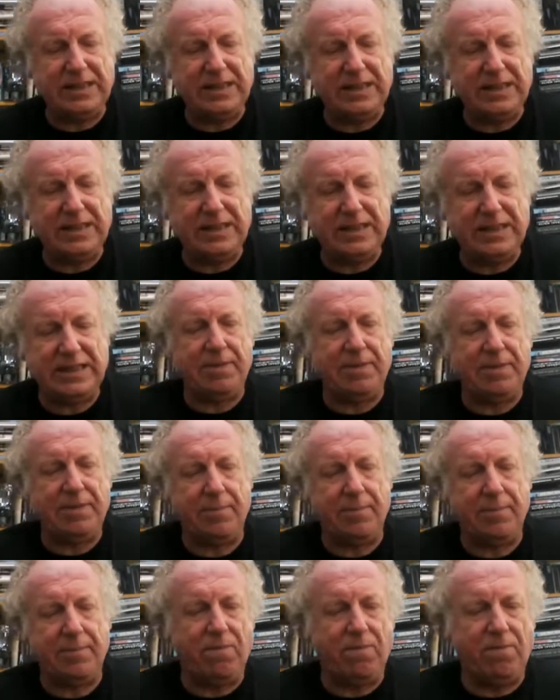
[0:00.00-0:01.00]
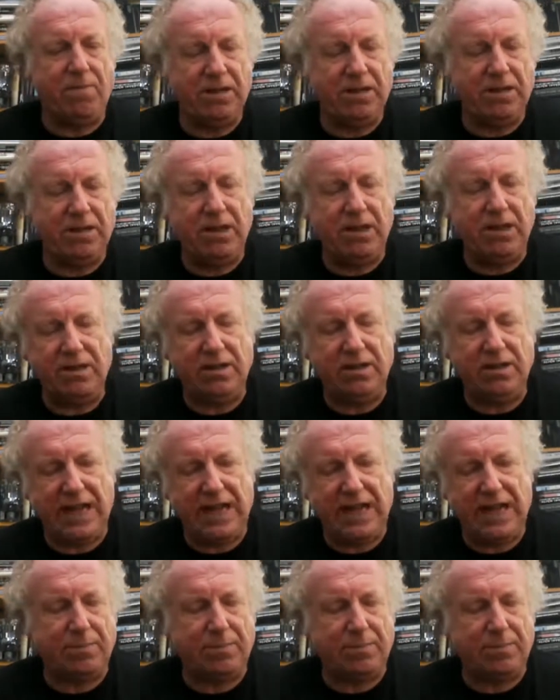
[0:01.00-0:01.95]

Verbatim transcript: They've been coming over the last couple